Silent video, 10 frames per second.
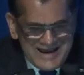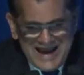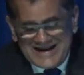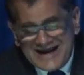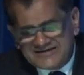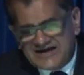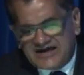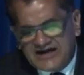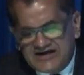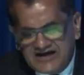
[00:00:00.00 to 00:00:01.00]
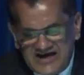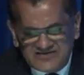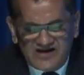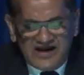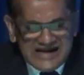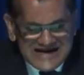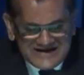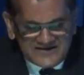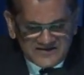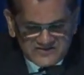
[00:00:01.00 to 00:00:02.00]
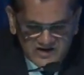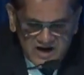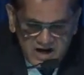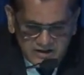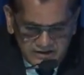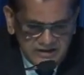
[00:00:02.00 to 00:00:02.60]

And I think India has the lead in this regard.